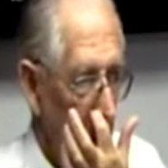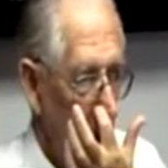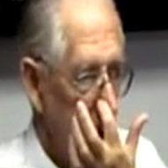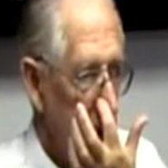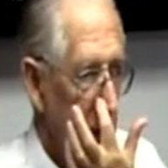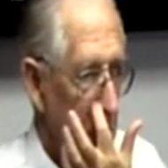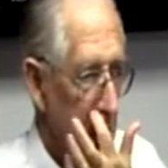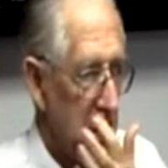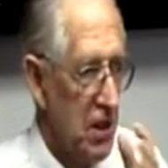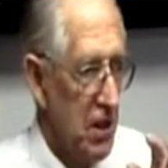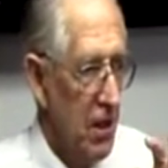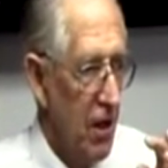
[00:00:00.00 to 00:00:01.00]
It's
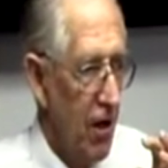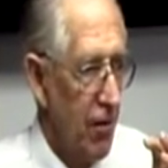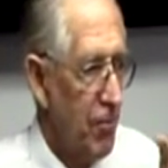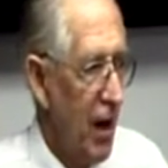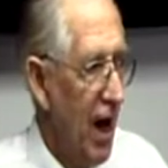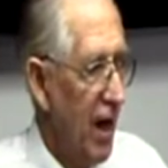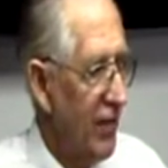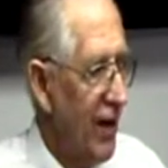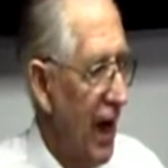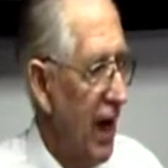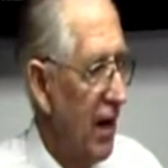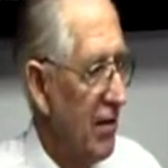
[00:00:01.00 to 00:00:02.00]
just not part of
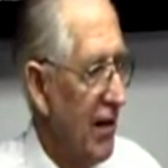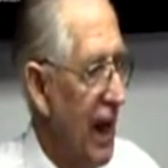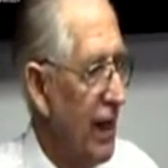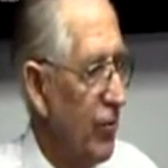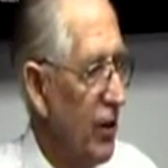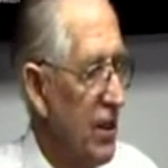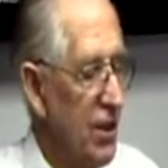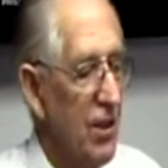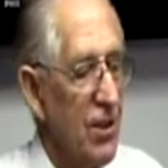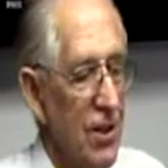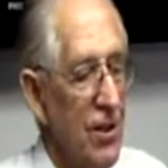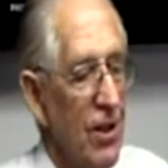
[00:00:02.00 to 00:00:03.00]
our language.
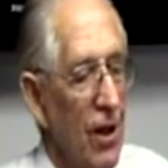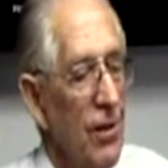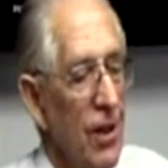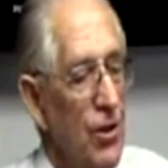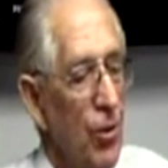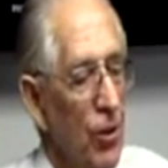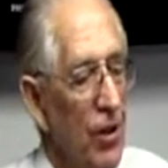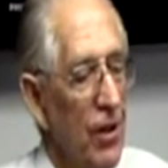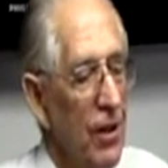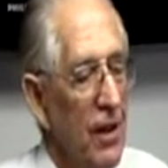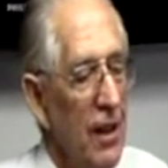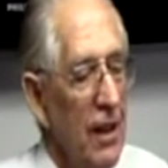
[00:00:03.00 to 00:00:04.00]
It's, it's a
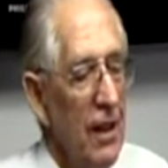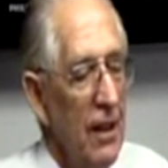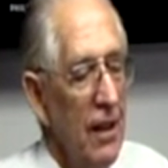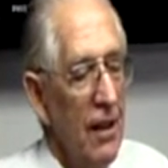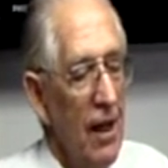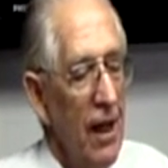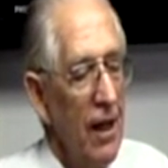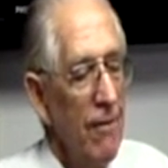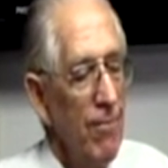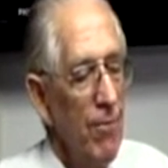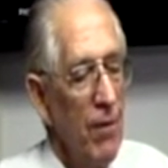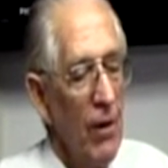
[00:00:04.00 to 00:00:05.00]
word, right?
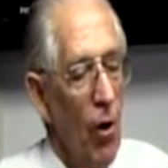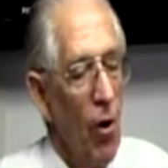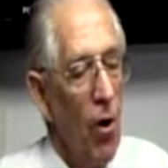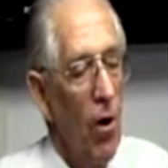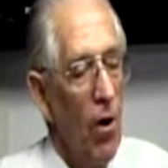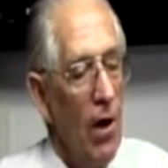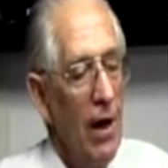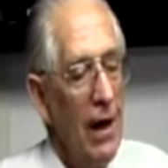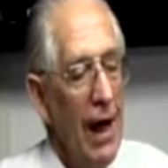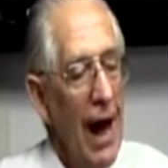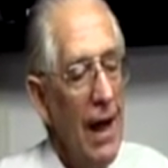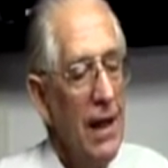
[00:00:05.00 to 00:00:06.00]
Or
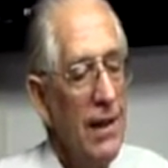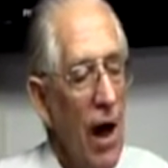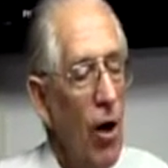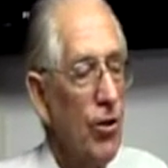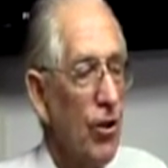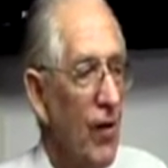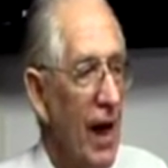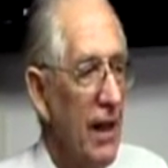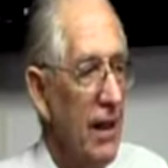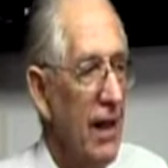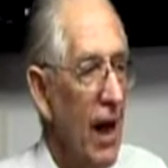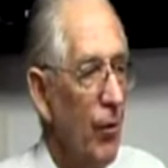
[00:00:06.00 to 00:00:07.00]

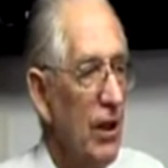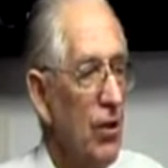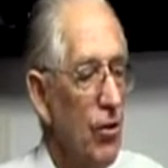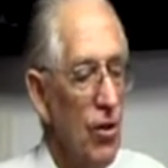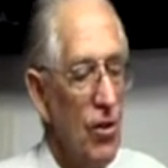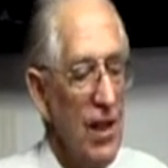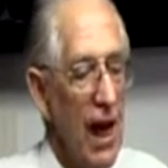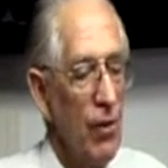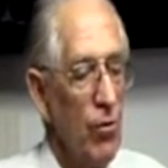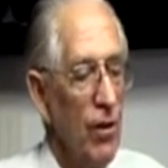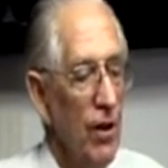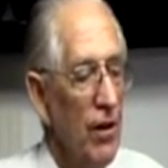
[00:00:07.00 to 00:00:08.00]
unadulterated. Now, we do use that
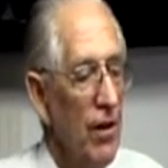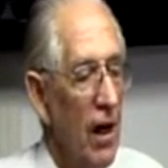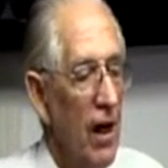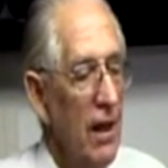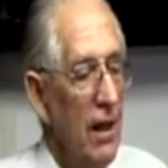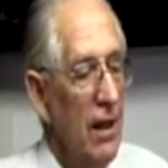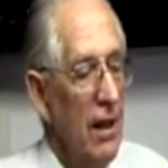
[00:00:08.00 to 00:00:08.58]
word, right?